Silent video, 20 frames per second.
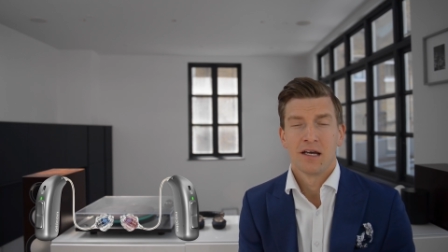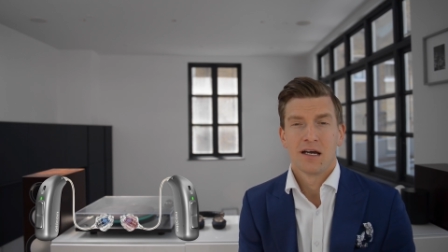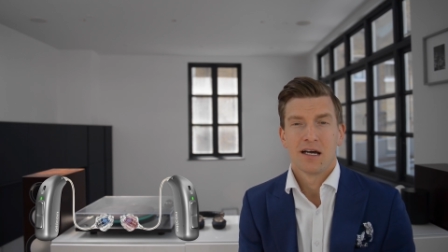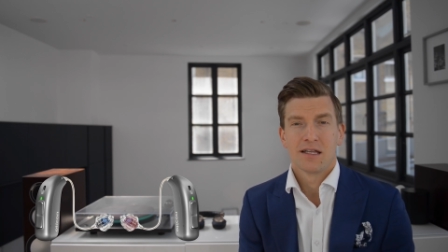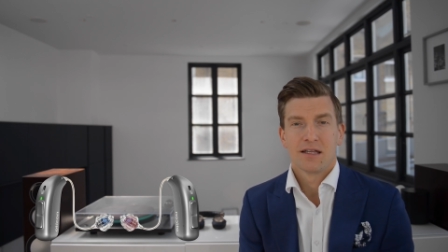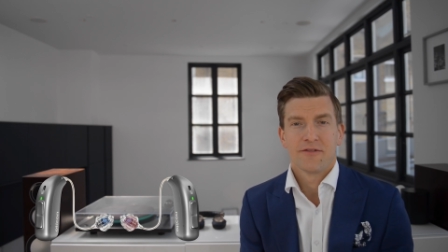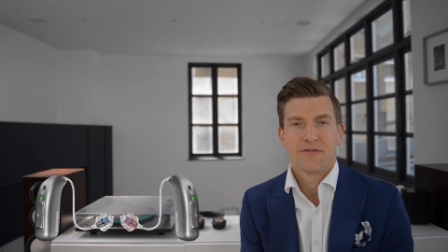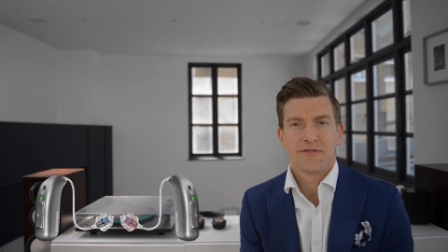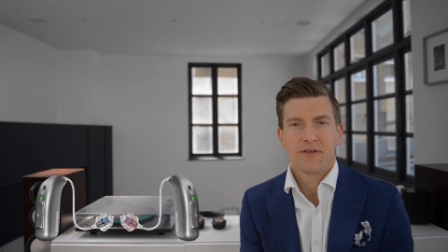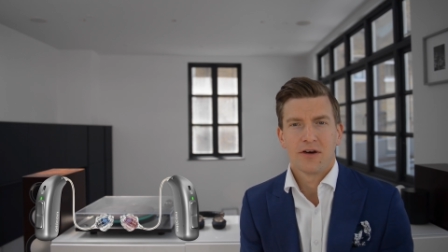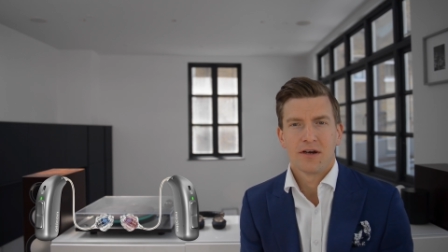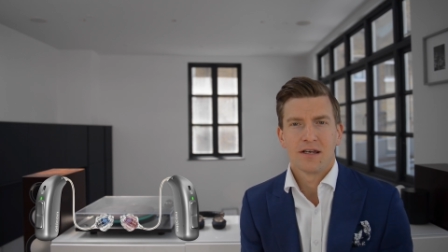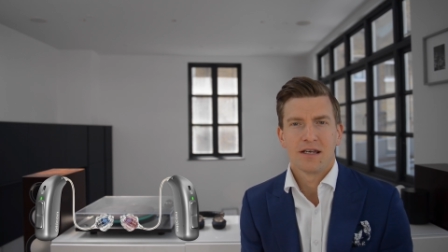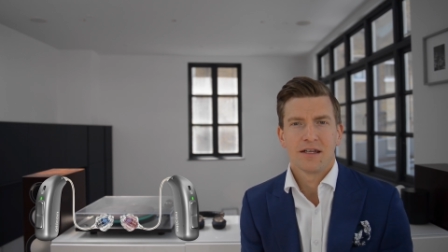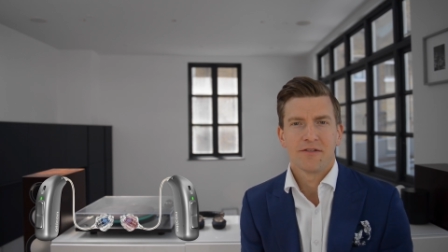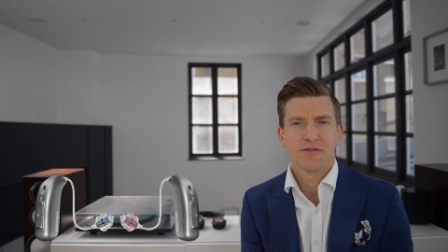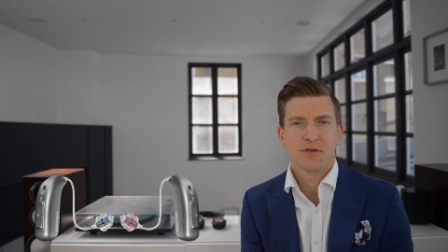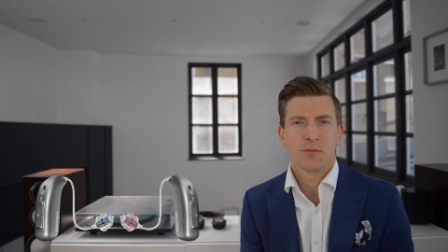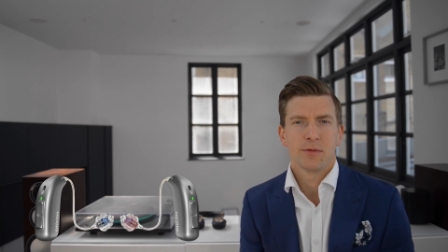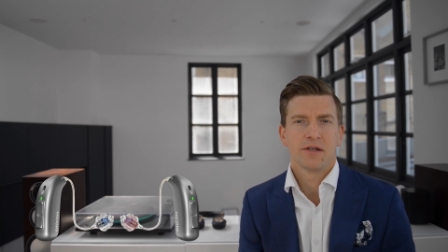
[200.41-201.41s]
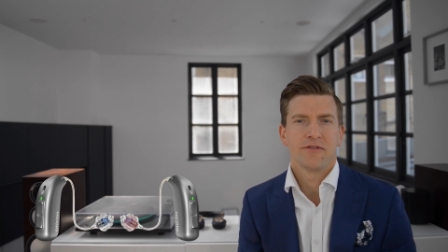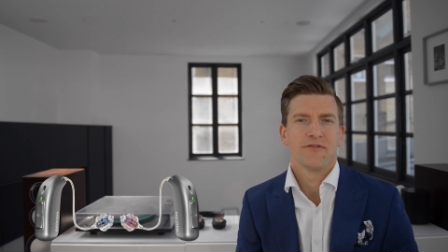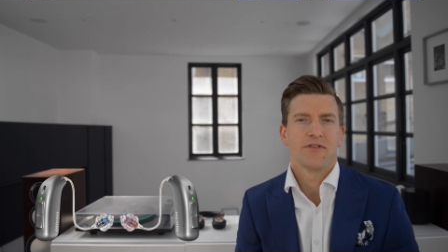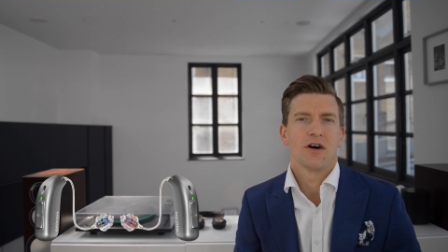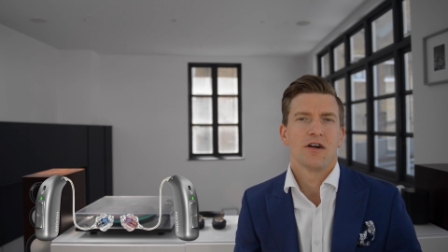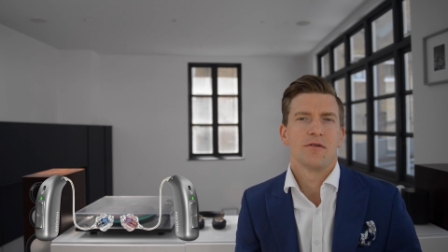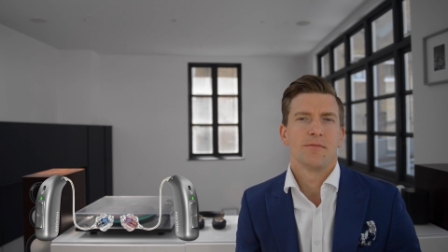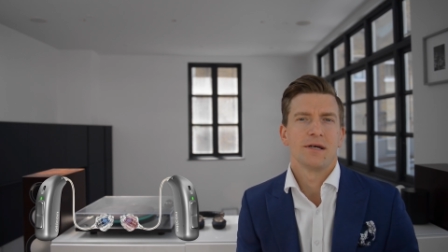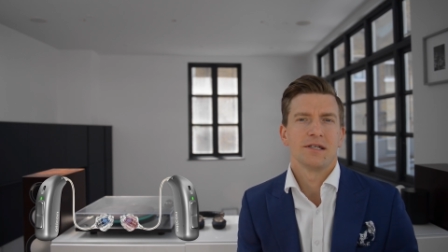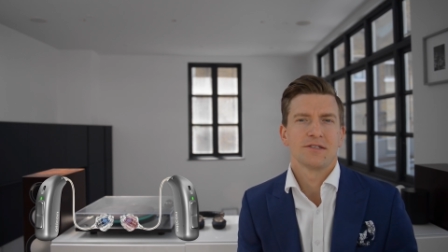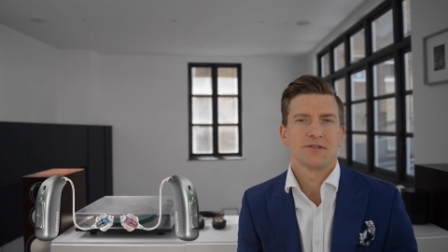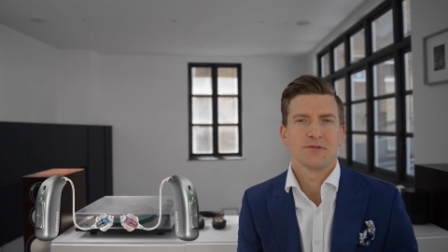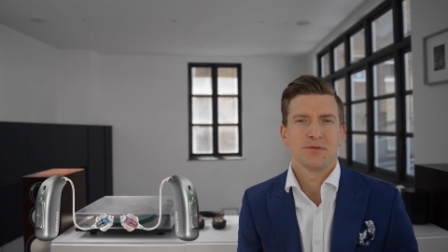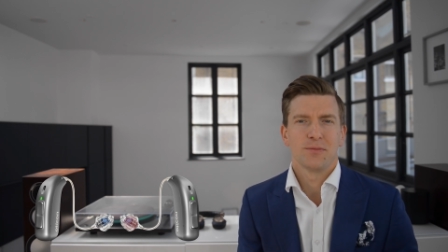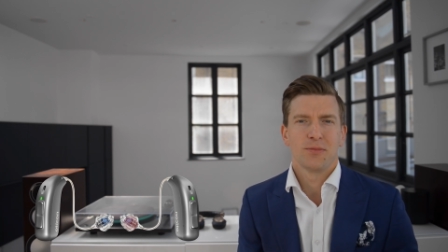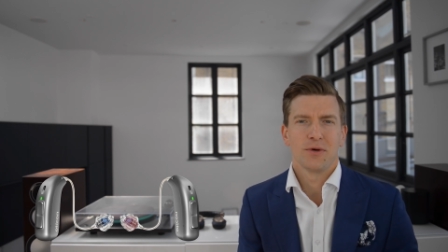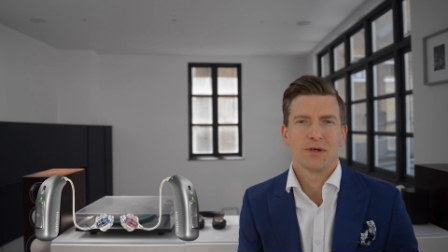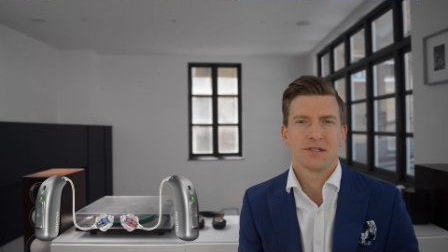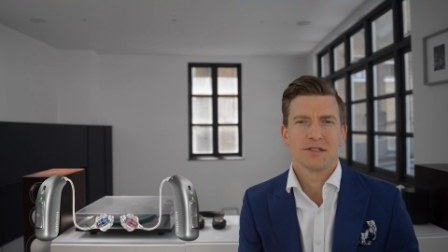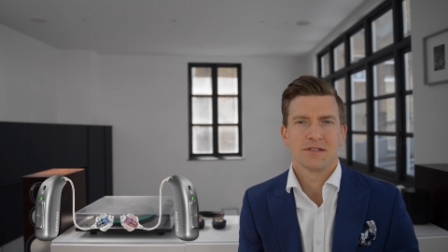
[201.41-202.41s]
And then finally, from an environmental
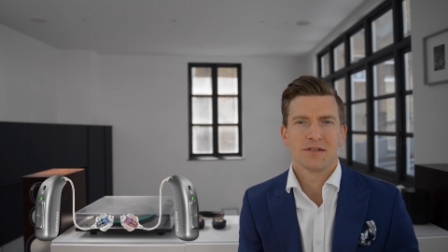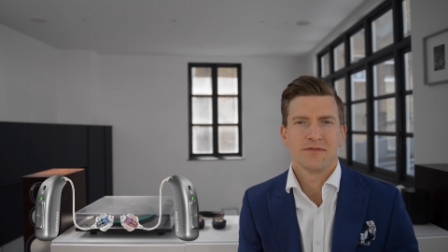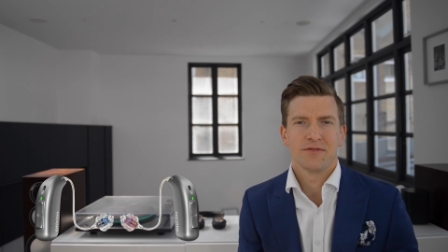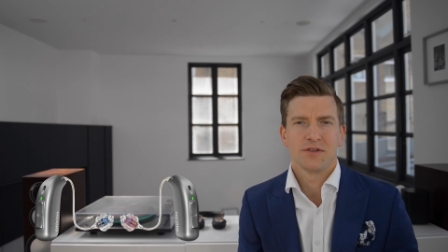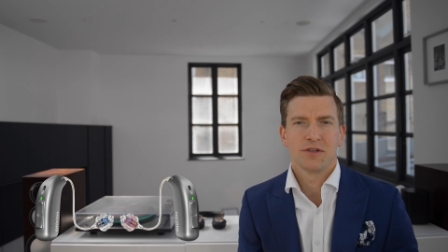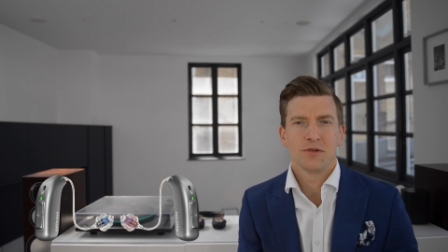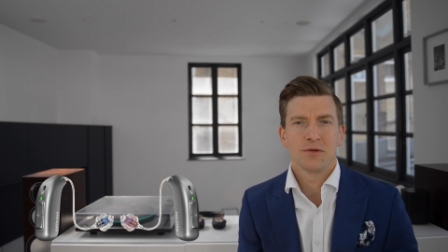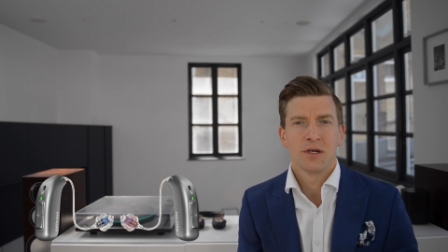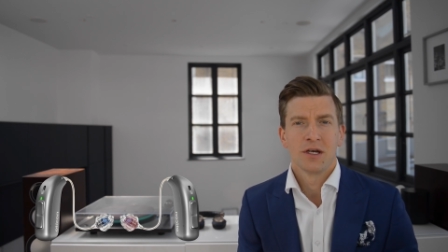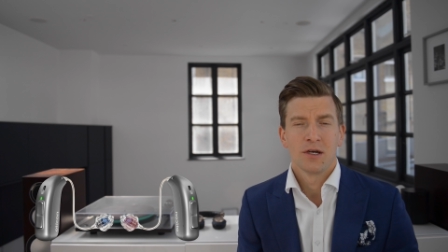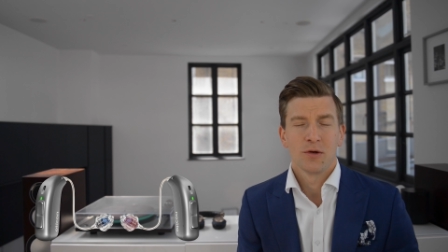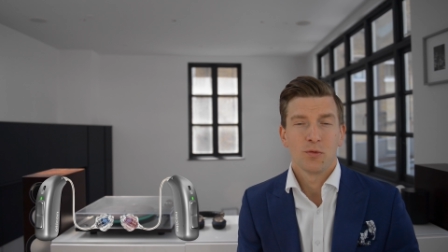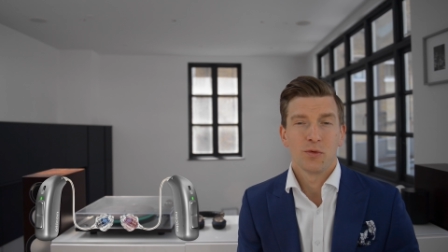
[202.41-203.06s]
point of view,